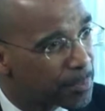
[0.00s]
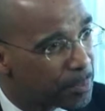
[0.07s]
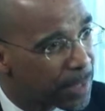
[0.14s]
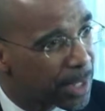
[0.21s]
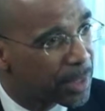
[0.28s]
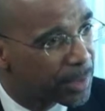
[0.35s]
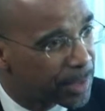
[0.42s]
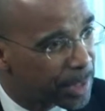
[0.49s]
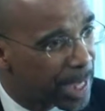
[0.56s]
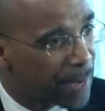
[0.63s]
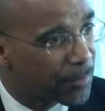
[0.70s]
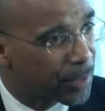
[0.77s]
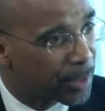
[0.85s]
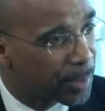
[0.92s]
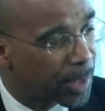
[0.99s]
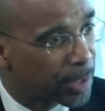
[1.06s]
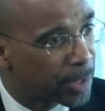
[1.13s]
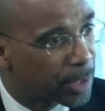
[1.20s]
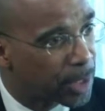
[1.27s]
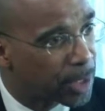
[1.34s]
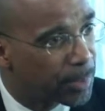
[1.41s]
bigger than the African
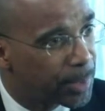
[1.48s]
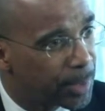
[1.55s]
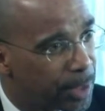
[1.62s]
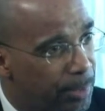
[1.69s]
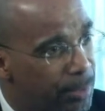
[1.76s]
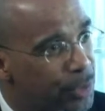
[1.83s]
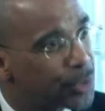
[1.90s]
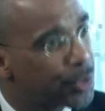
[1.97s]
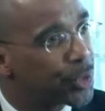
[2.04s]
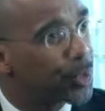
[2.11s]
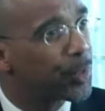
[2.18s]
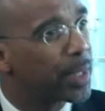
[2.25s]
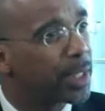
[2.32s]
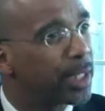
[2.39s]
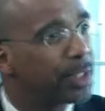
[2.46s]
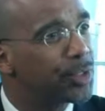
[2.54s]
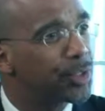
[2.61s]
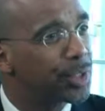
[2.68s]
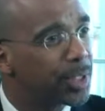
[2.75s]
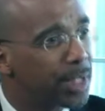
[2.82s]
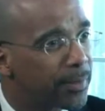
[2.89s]
American community, but you know what? It
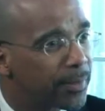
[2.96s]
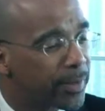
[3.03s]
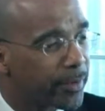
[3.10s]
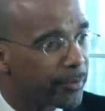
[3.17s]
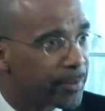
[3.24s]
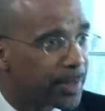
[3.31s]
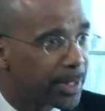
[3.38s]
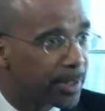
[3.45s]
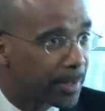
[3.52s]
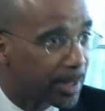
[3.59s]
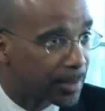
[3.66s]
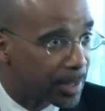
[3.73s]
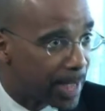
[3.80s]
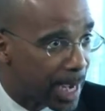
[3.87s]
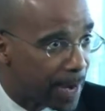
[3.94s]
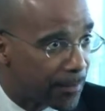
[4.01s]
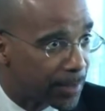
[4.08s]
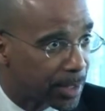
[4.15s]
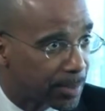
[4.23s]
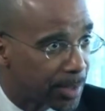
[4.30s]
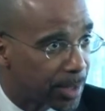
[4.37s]
should never have been about the
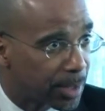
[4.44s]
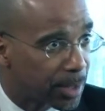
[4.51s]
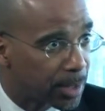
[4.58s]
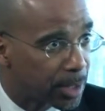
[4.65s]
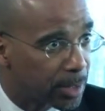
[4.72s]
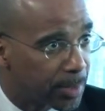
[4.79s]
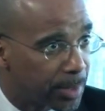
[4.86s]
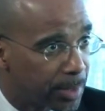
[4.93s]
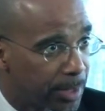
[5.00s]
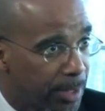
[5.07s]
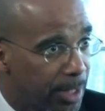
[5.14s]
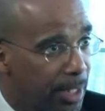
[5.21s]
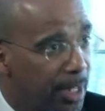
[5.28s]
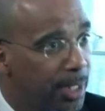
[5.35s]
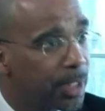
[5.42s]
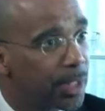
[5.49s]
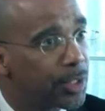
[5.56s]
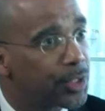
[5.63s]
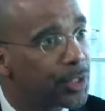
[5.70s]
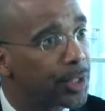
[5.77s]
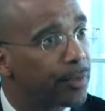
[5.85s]
African American community.
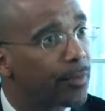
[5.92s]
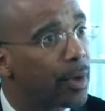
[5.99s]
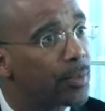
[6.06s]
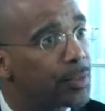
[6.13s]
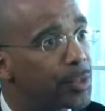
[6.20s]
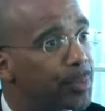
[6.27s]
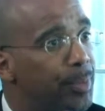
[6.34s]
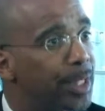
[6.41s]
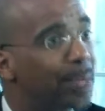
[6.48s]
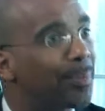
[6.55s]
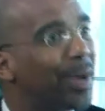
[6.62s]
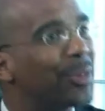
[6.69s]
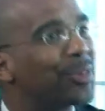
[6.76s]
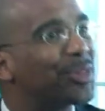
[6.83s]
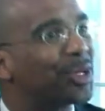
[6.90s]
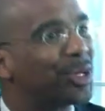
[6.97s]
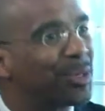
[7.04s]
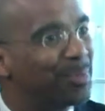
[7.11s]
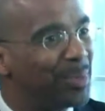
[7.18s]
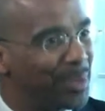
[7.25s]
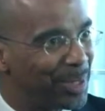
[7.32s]
It should have always been about the
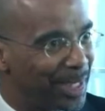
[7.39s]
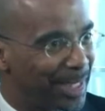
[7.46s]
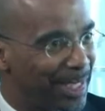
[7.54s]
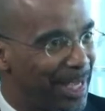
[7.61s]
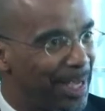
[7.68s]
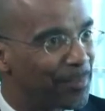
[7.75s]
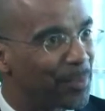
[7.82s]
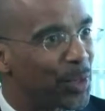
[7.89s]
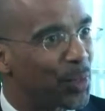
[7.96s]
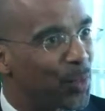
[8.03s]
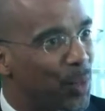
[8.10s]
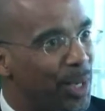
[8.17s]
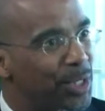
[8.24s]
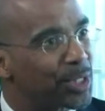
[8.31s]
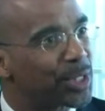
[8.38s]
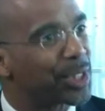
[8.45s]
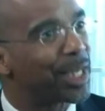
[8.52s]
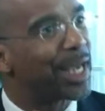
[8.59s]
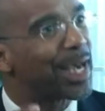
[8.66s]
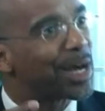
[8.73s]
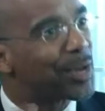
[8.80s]
community. And what is the
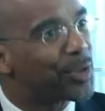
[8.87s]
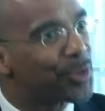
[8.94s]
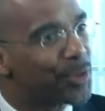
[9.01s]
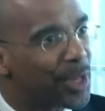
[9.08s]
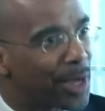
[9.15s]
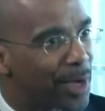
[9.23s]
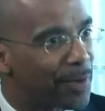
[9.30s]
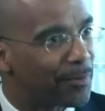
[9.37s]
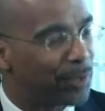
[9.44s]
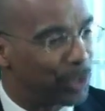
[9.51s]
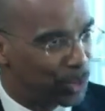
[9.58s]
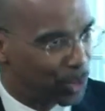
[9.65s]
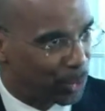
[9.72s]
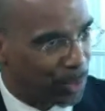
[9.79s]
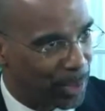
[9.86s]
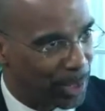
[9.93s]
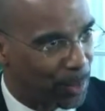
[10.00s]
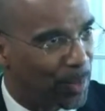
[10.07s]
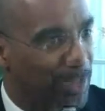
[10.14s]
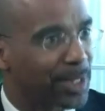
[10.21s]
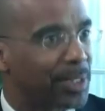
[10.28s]
health of Detroit?
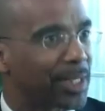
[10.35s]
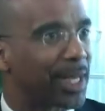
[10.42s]
What is the